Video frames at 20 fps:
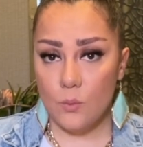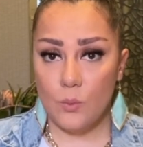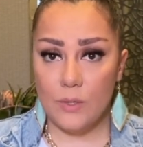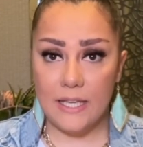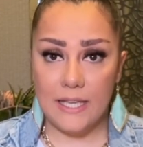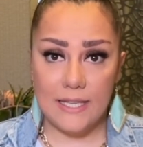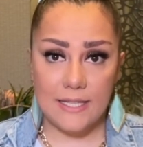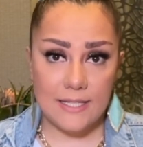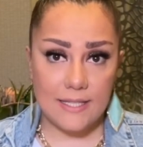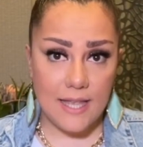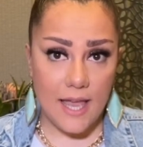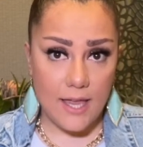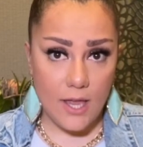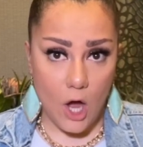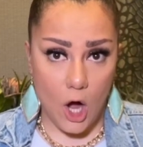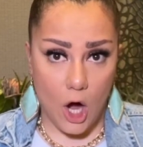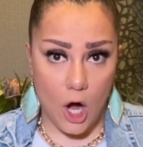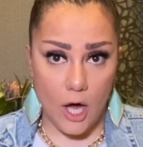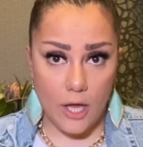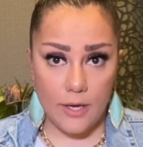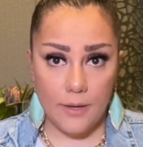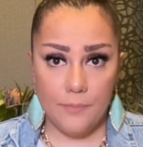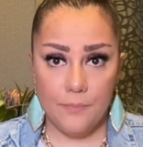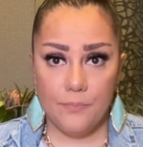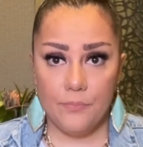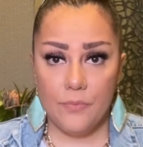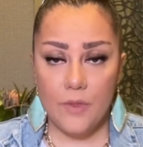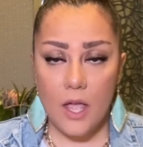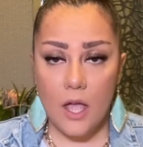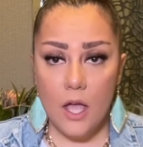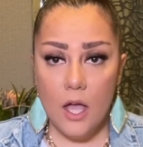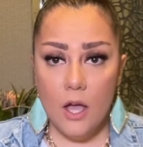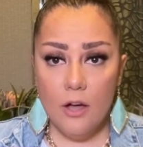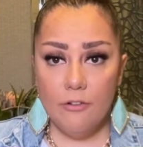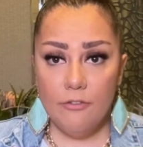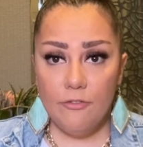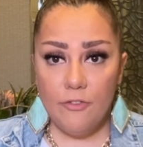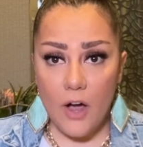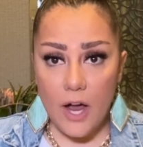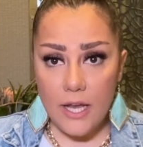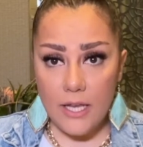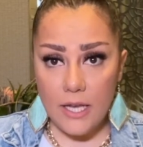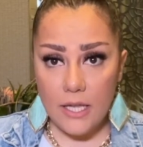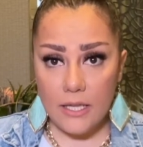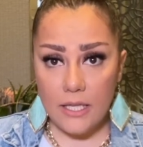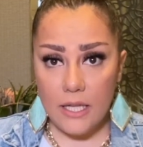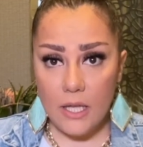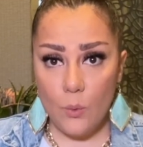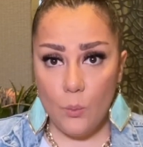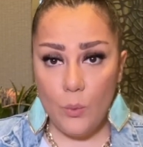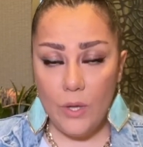we can say on. Finally, we